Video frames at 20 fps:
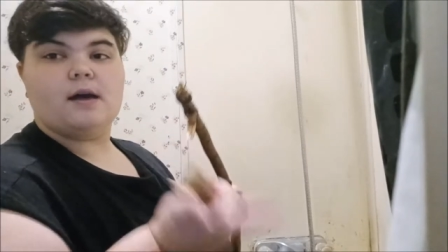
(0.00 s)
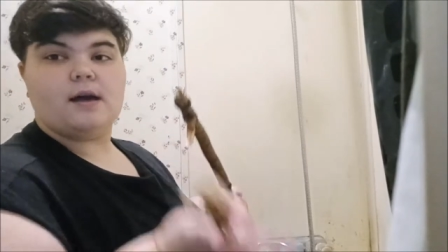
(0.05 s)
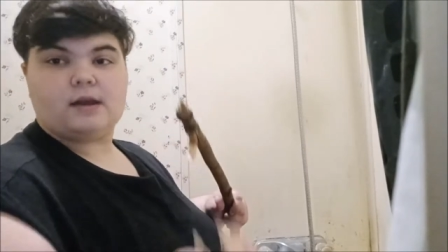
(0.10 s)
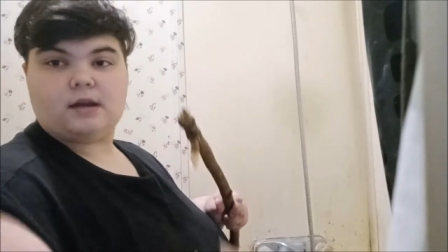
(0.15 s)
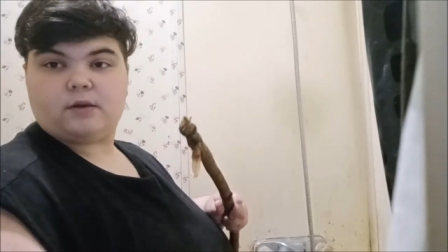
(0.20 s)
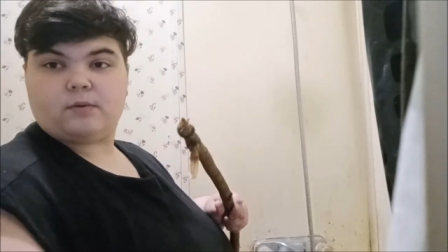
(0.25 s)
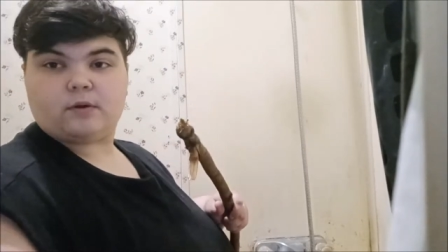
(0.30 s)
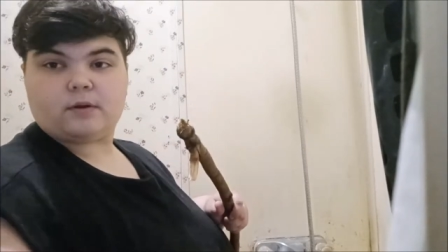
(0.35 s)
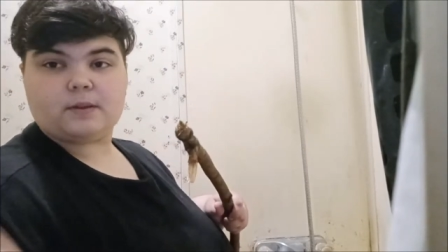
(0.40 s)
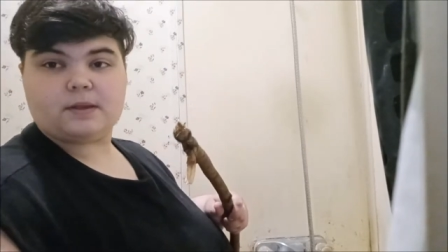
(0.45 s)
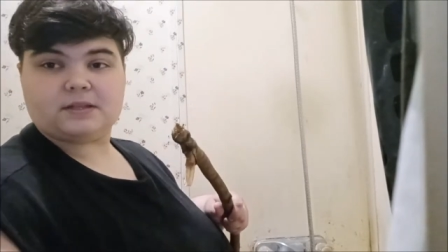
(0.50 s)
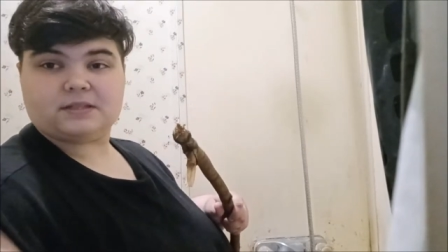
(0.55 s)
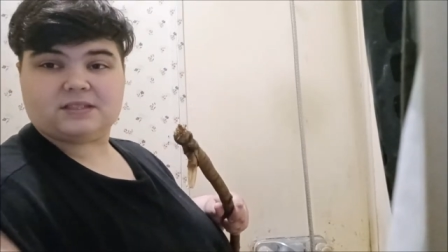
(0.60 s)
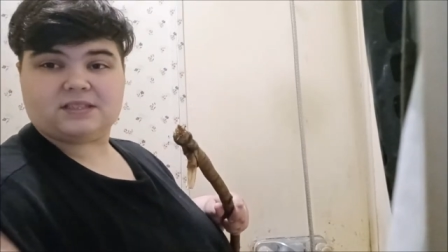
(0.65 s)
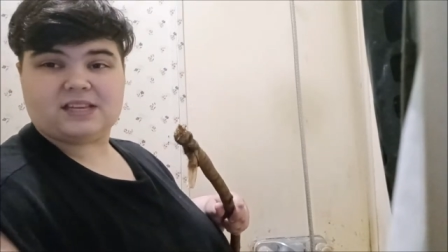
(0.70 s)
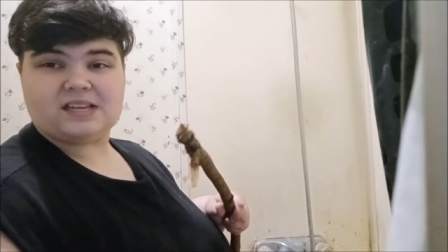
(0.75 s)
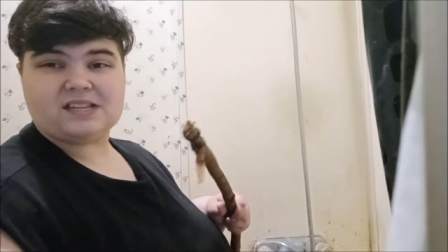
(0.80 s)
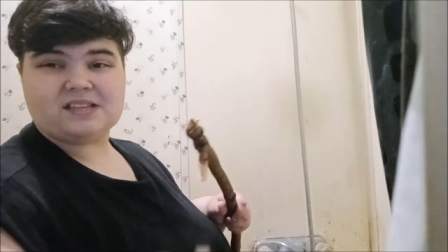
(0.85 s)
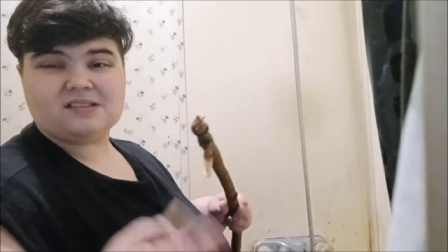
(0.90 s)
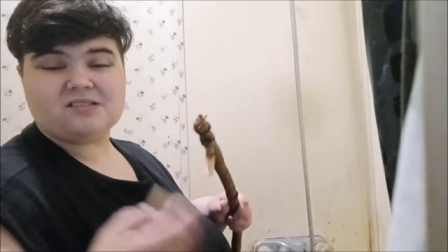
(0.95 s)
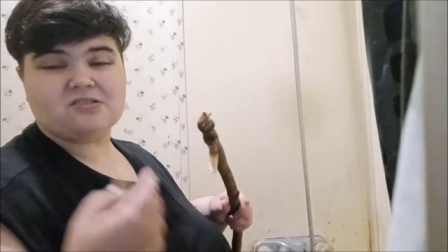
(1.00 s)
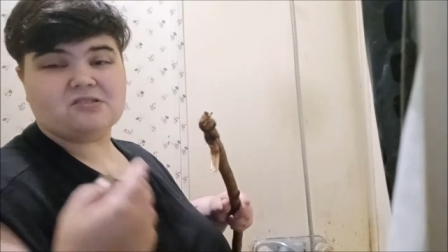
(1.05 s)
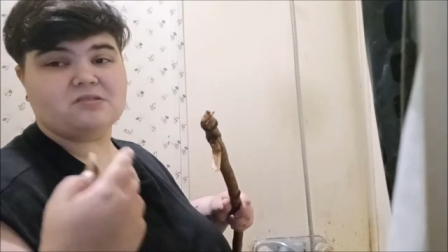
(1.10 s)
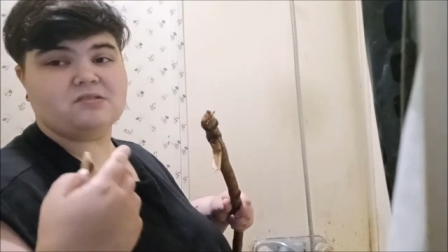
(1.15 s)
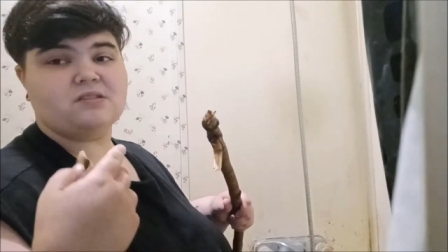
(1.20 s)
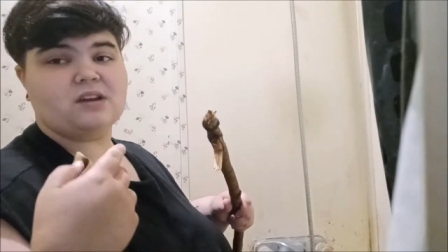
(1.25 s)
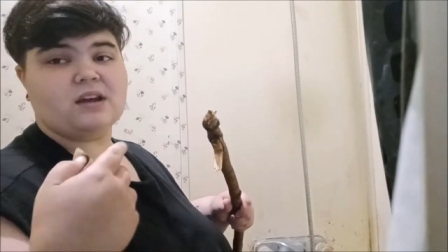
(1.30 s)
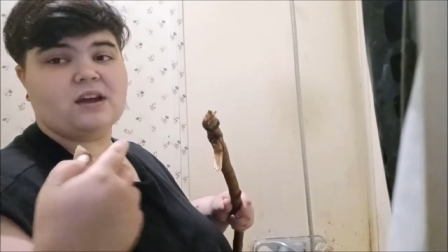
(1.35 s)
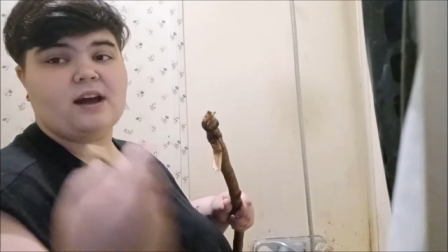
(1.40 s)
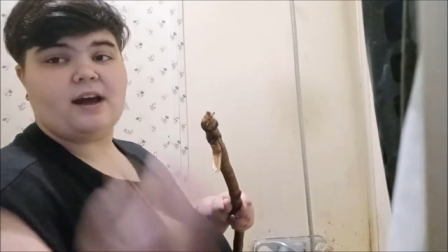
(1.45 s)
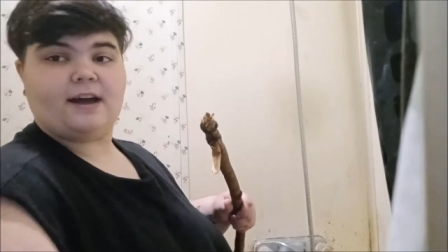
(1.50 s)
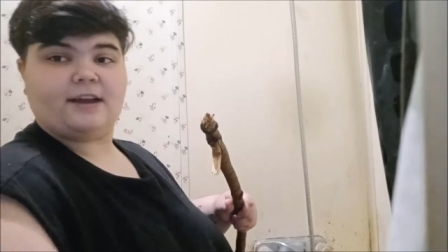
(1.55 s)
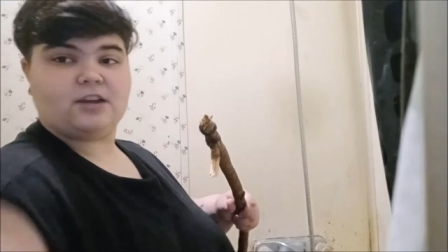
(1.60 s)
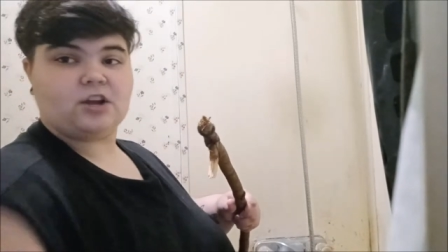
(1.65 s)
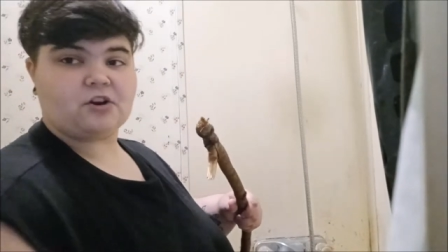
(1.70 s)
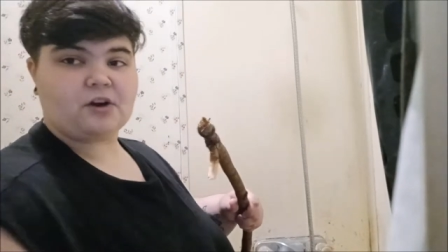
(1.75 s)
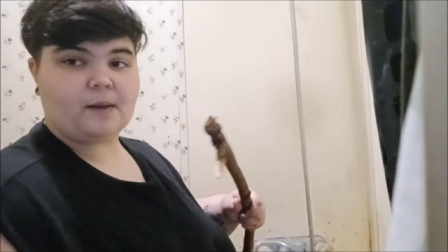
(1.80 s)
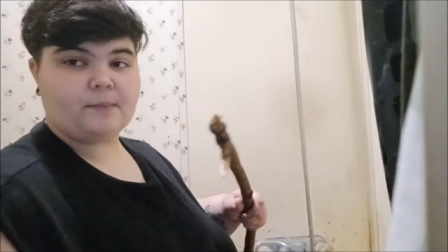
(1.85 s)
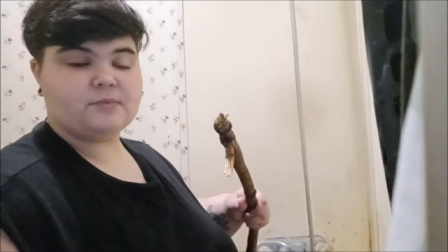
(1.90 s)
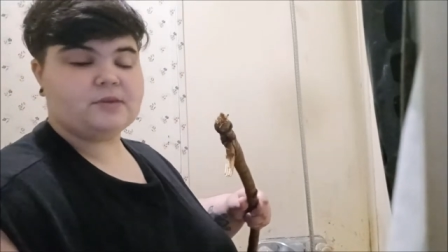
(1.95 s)
anywhere that it could cut
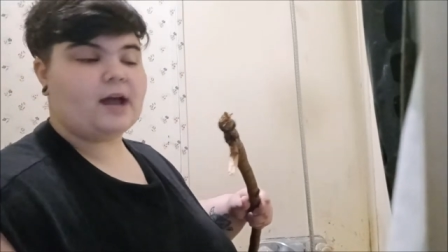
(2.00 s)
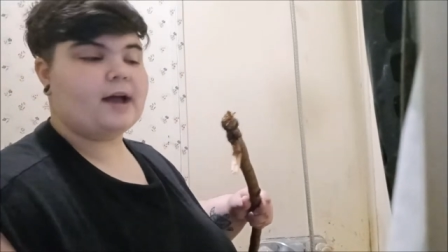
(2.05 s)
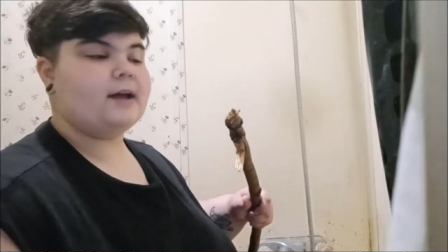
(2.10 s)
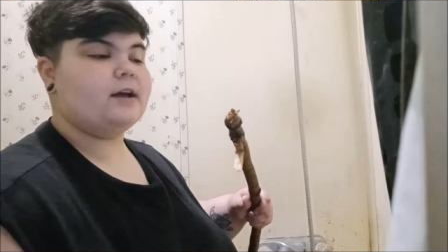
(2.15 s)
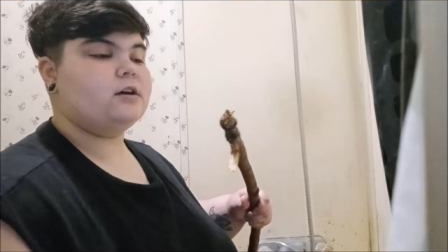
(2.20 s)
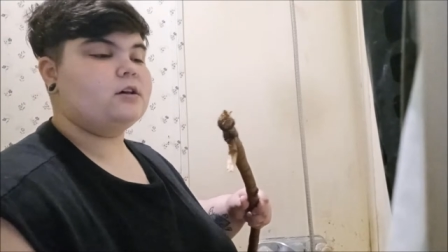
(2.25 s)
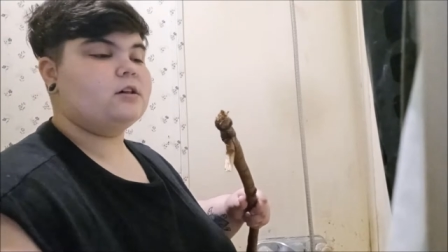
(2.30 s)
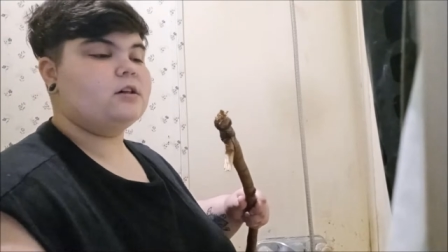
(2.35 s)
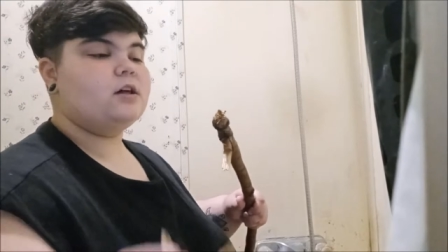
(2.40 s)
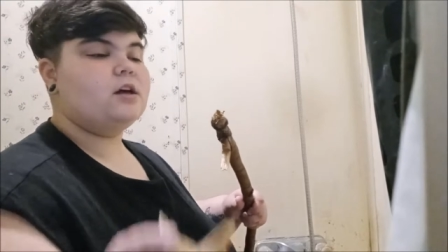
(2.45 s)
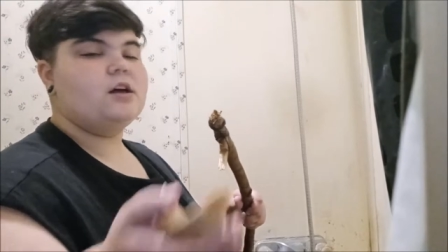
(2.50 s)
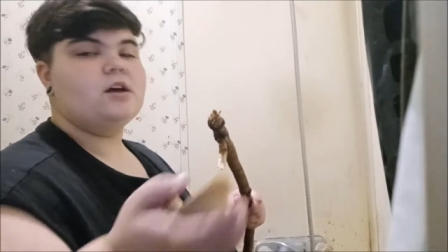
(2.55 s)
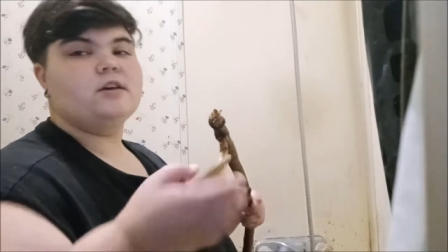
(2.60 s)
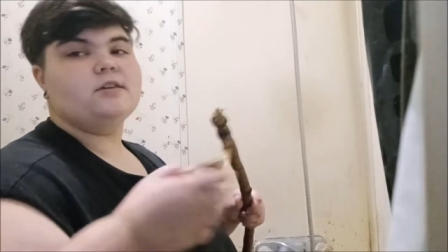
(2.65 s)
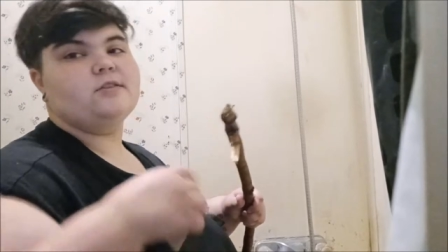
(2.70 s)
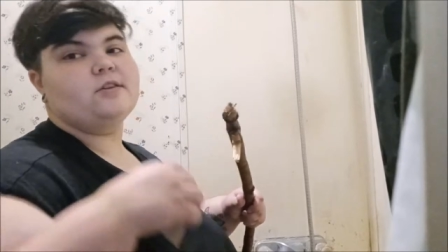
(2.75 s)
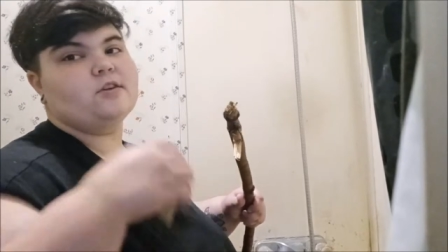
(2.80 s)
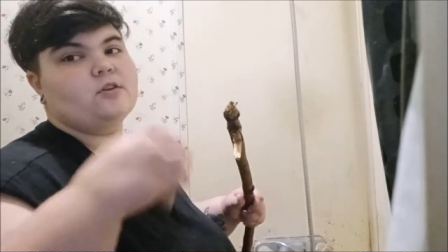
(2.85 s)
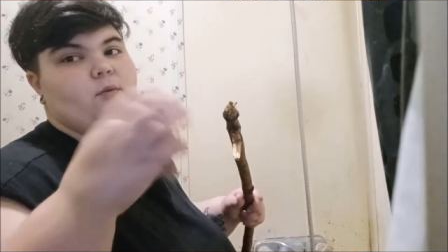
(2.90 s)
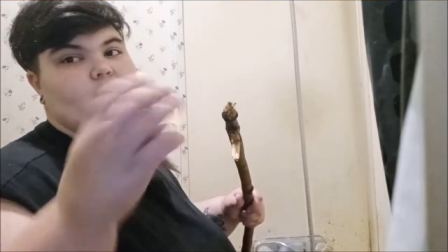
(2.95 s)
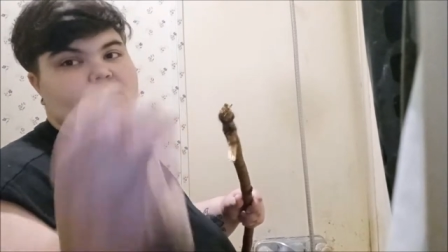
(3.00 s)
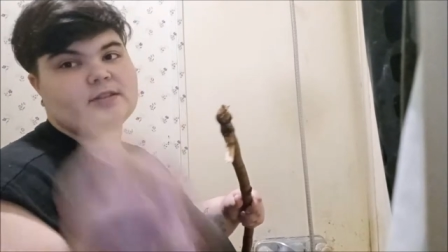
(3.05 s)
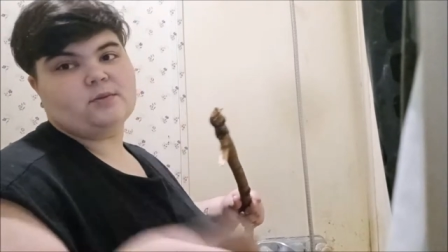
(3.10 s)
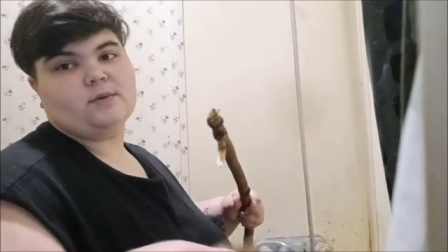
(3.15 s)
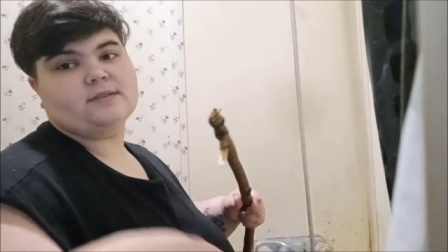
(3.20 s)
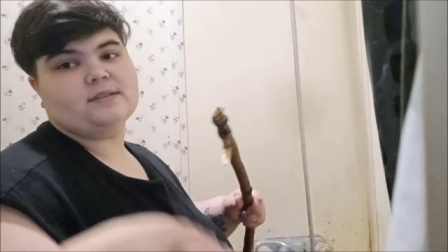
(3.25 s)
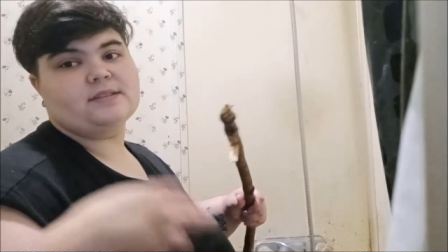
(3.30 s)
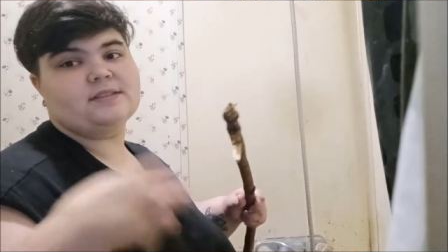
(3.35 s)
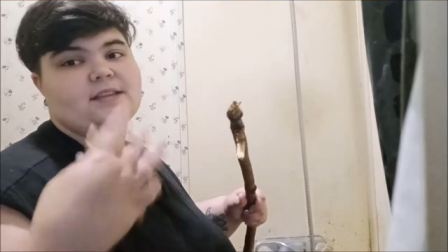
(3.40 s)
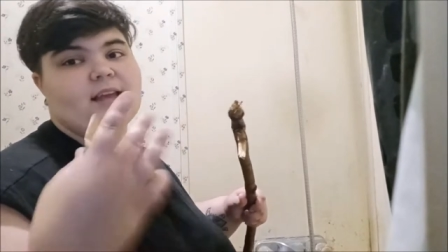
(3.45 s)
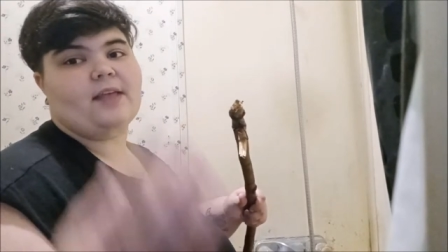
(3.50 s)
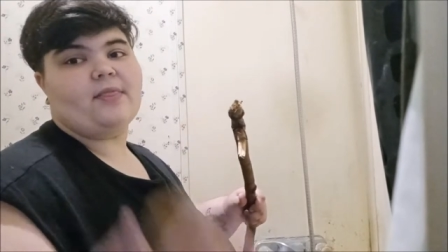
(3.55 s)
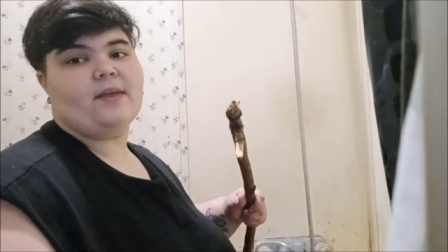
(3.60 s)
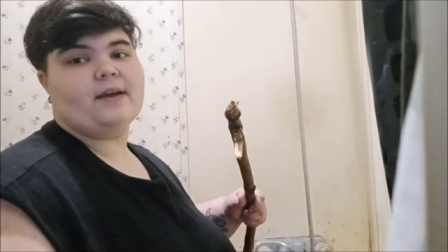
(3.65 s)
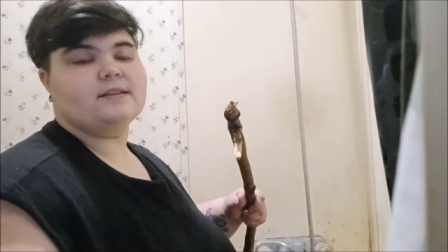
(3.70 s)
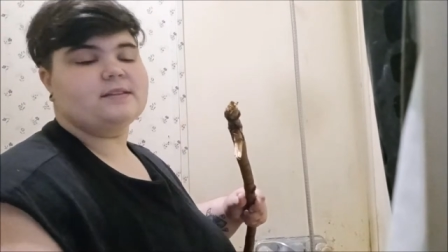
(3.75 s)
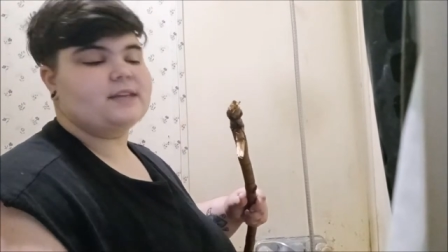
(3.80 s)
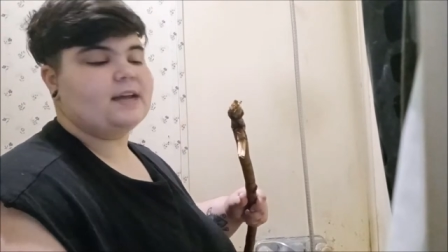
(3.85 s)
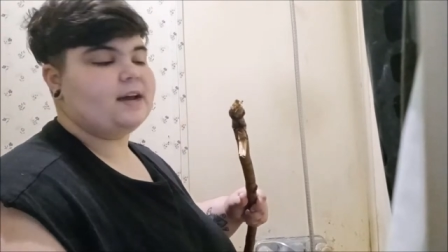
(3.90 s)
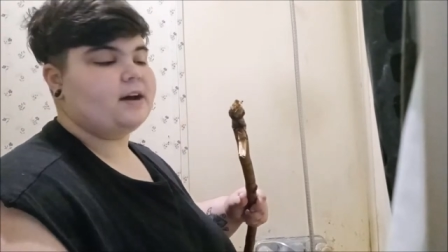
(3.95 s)
your reptile, you're going to want to sand
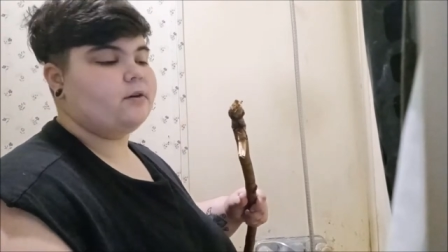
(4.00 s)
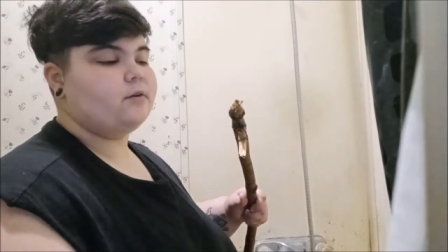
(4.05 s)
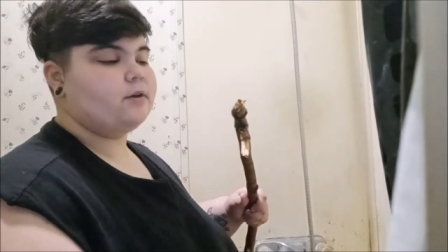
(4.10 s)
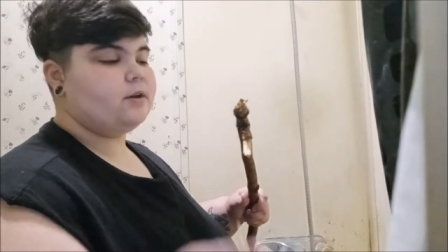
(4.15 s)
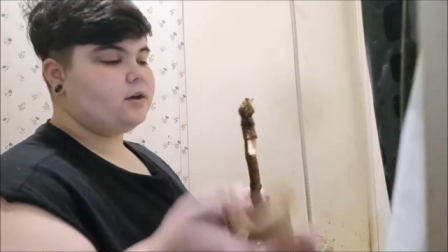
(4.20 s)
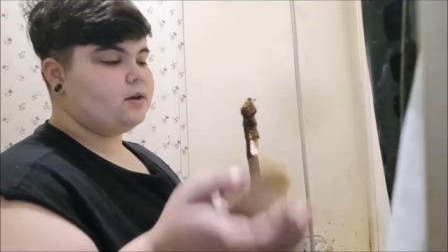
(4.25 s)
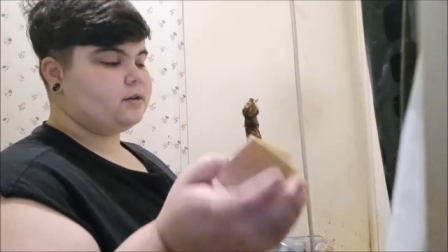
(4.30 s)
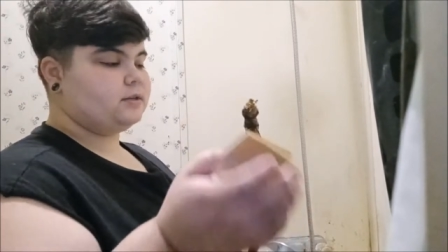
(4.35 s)
that down.